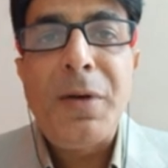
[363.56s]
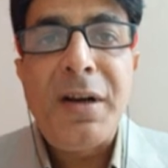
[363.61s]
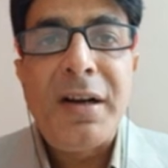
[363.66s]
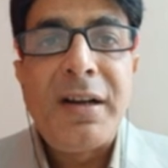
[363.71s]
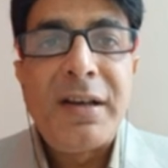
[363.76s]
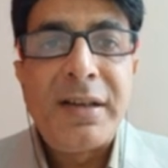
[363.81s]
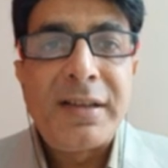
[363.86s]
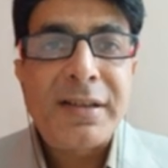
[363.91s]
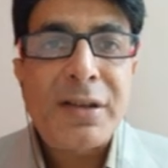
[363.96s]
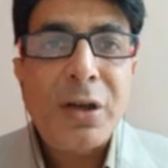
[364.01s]

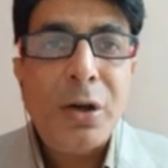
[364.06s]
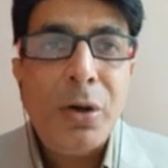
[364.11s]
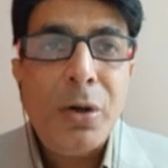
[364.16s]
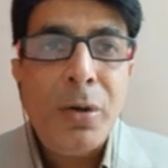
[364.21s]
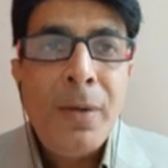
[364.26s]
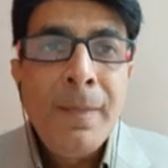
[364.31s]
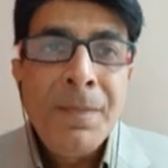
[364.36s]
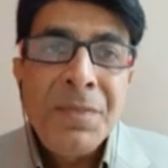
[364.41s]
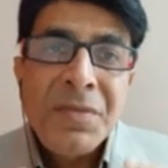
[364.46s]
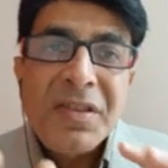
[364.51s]
words.
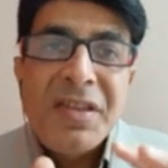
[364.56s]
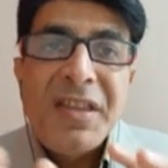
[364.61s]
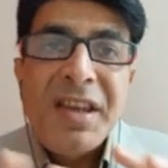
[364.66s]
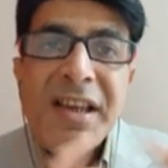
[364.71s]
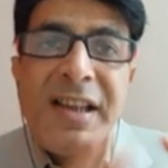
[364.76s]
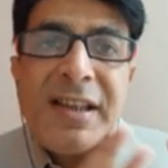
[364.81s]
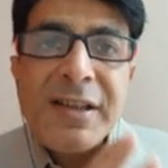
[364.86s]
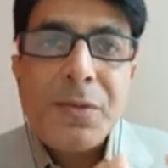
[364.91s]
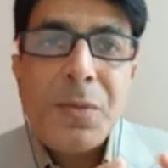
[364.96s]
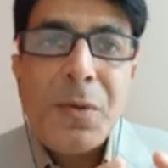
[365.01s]
So
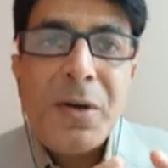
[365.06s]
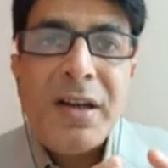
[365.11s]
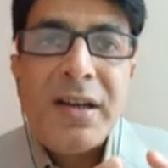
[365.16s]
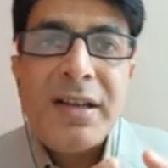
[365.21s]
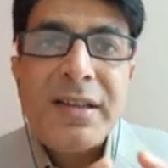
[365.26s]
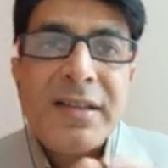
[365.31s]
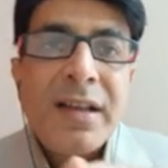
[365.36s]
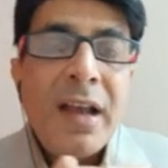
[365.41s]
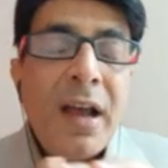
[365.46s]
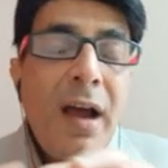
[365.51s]
these
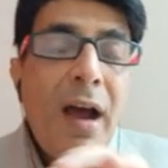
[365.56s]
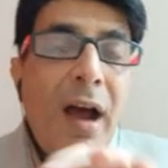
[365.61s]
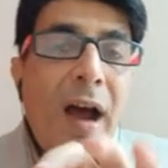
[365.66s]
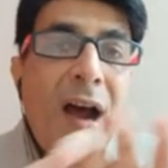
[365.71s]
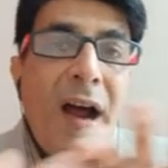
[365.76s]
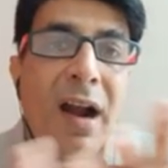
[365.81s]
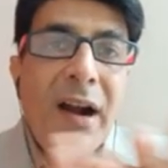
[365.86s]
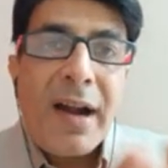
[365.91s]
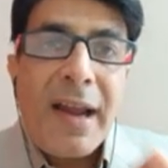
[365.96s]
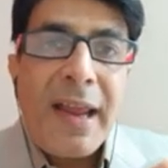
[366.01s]
words
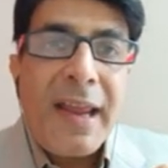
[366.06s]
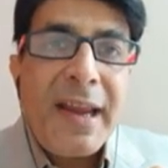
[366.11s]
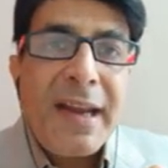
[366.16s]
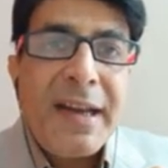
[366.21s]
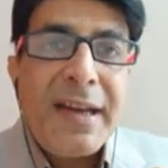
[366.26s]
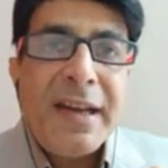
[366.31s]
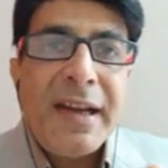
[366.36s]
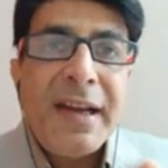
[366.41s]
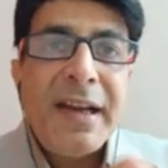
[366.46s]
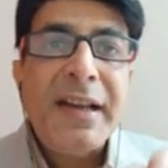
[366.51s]
are
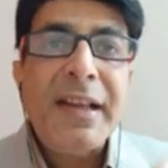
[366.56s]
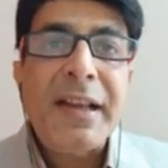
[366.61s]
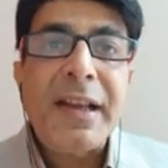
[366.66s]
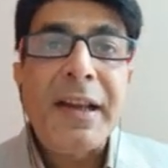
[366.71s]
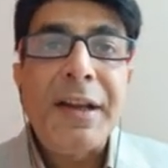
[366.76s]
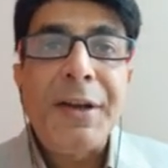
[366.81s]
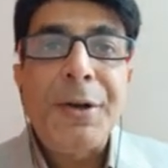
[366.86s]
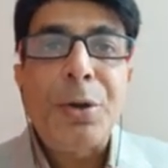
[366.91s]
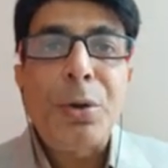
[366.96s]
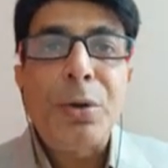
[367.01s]
added
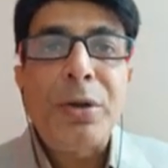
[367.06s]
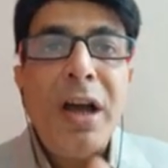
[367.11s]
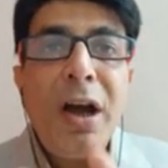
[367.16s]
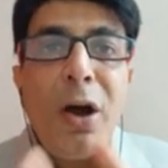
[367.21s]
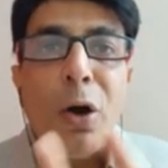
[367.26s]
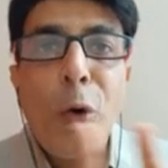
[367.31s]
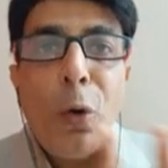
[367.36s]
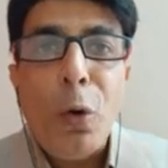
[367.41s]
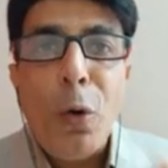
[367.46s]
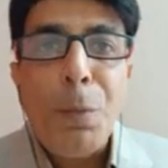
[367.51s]
into
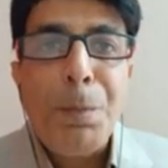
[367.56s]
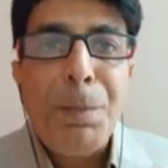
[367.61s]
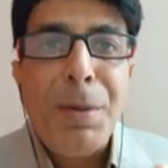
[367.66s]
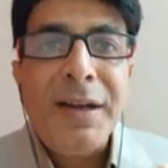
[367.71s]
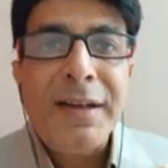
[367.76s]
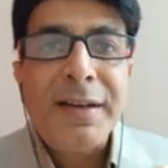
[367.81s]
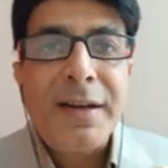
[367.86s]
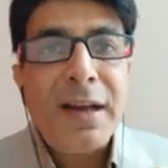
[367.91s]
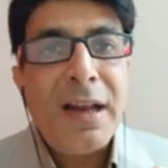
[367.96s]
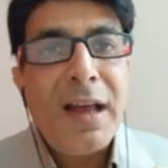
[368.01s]
the
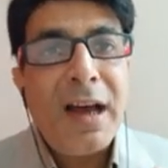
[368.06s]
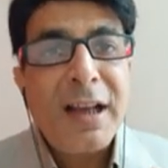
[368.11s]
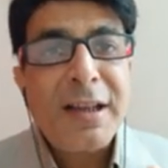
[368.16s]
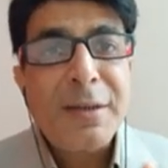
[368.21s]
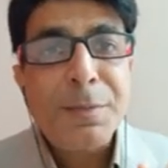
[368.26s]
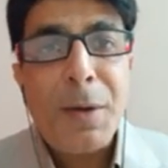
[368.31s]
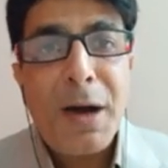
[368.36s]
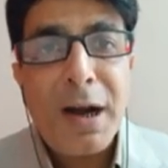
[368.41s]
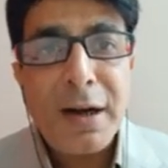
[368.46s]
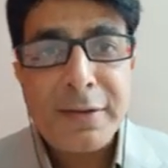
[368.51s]
open
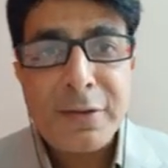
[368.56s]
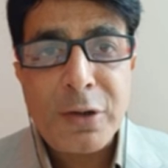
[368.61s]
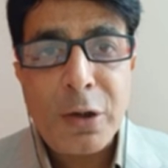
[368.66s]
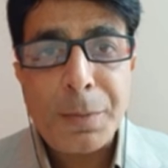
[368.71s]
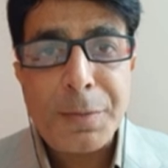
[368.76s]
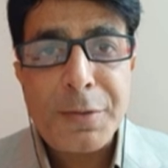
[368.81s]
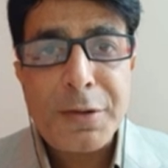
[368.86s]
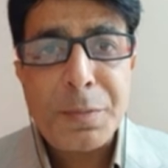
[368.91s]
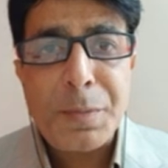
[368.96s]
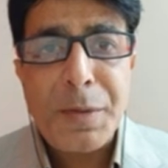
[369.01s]
class parts
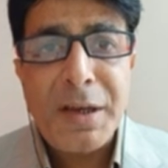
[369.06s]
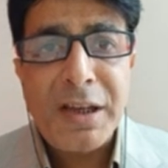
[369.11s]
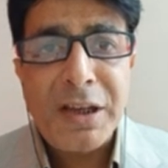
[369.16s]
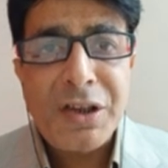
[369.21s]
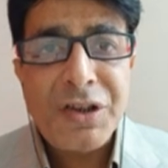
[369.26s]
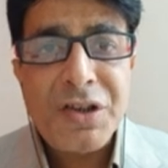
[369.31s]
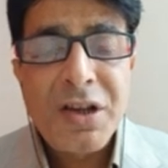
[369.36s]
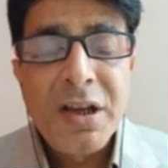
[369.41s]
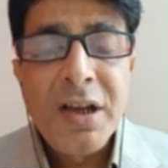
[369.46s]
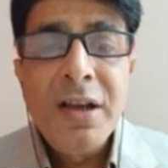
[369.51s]
of
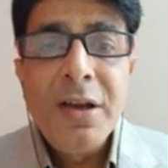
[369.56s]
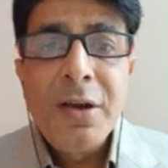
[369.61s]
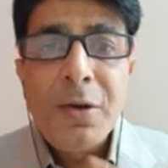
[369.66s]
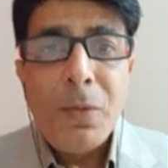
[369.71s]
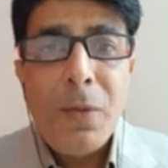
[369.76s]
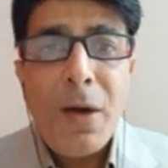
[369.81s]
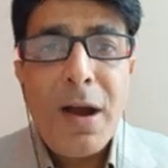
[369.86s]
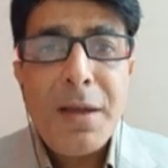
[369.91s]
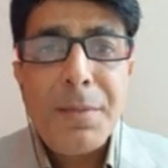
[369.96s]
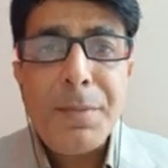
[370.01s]
speech.
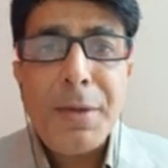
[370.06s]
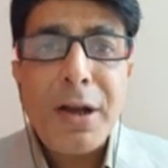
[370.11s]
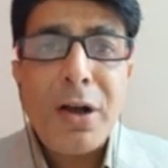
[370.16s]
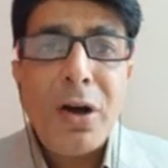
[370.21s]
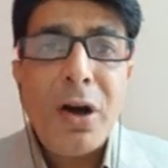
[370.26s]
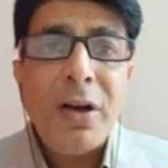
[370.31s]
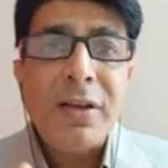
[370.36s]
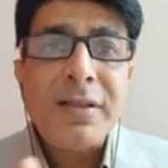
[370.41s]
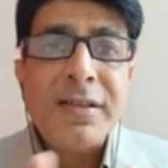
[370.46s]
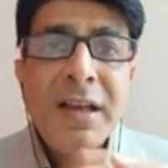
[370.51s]
Why?
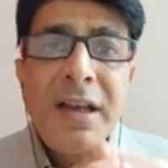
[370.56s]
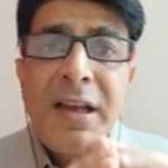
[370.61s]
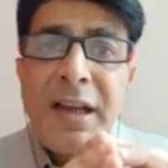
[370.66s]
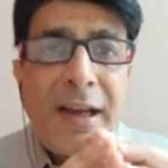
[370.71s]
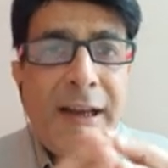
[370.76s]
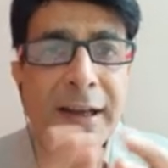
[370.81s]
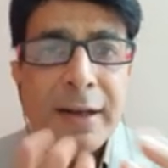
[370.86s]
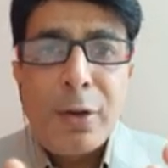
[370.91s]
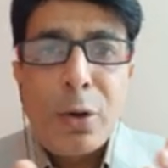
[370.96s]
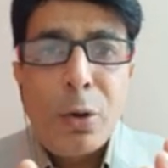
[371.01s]
Because
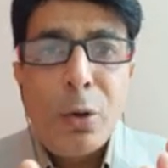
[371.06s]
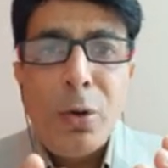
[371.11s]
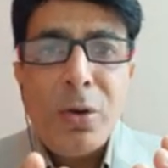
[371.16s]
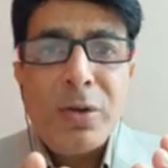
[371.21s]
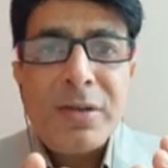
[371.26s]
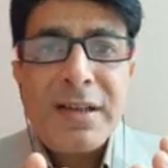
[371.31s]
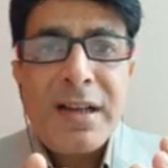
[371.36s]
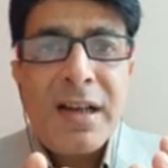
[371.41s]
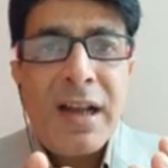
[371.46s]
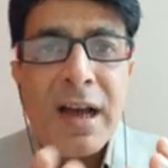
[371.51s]
in
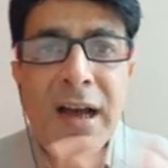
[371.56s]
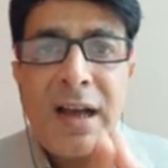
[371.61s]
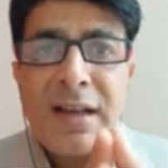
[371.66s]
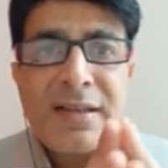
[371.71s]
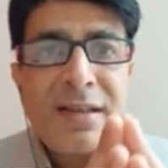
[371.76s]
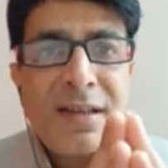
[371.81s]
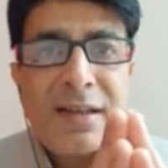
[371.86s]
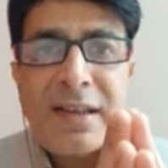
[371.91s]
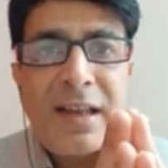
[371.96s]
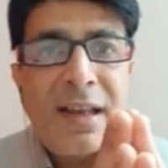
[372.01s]
closed
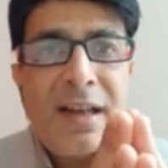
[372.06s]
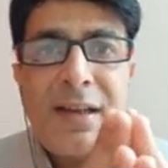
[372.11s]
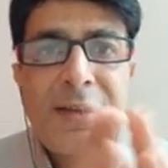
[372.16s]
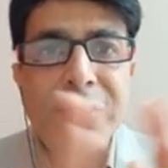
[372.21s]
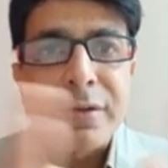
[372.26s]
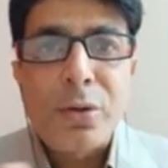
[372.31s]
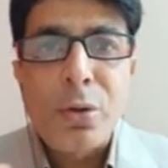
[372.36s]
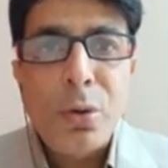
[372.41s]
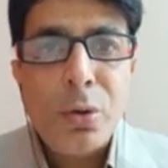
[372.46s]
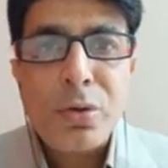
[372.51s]
class there
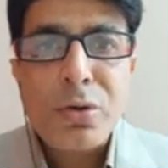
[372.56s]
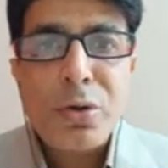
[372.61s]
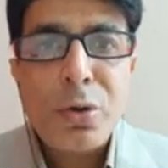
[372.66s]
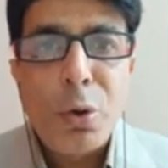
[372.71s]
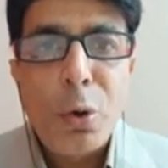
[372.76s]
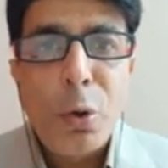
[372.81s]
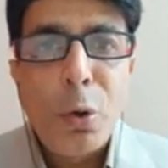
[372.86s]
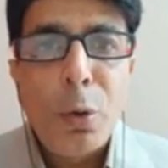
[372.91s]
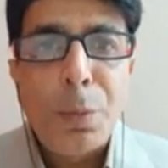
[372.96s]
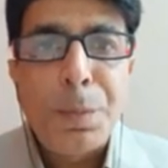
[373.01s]
is no
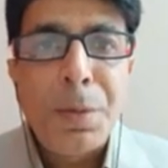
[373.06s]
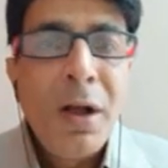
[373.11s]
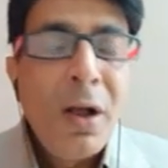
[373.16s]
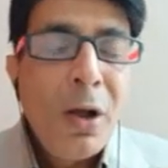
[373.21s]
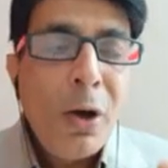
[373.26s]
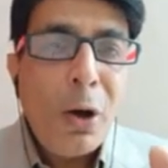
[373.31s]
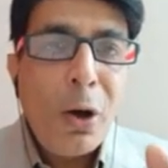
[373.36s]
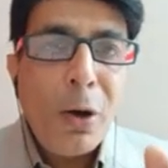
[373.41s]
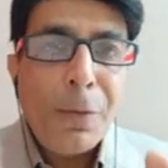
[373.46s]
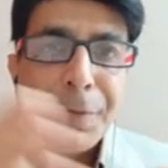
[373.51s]
scope
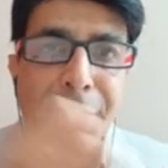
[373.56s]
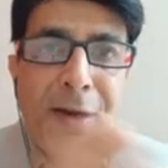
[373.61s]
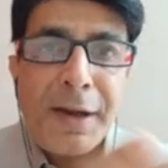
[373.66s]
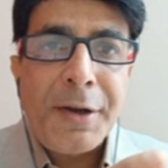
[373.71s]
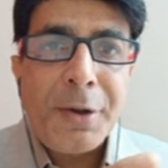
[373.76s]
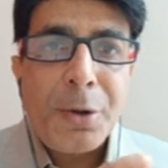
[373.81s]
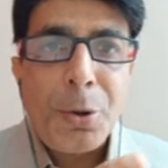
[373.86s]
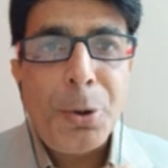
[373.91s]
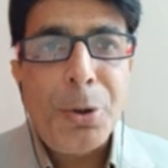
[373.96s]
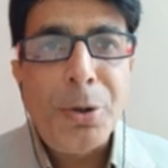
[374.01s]
of
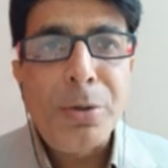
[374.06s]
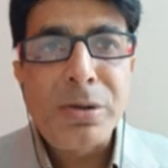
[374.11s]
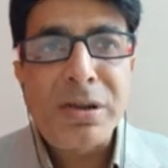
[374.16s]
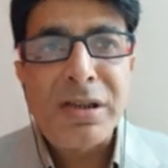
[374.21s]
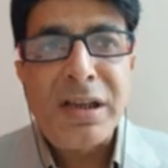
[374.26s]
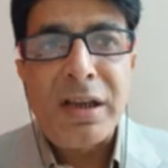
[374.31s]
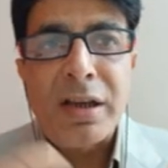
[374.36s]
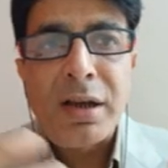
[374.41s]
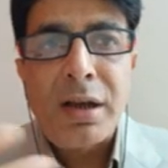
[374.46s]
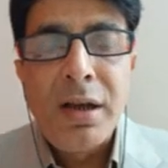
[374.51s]

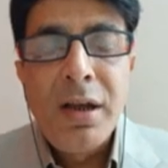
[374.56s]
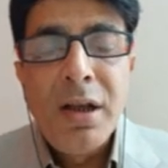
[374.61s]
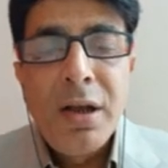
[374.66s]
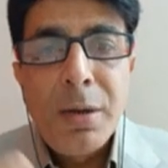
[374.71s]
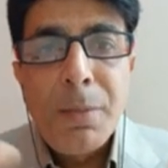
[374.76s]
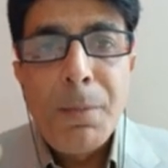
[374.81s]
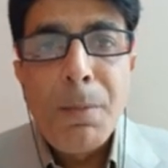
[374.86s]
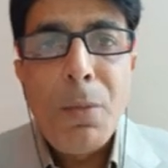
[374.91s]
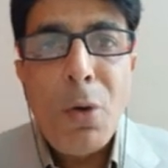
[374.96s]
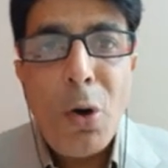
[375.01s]
introducing
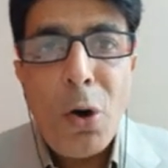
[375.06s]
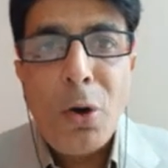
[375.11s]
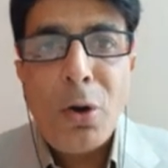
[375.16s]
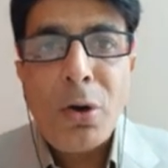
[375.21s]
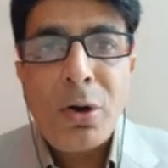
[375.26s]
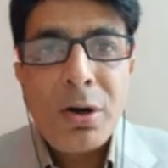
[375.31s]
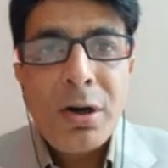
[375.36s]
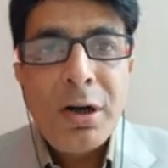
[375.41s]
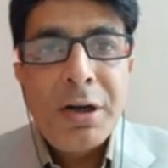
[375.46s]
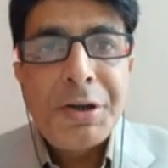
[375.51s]

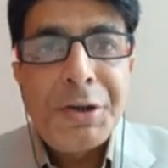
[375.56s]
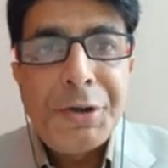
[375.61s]
more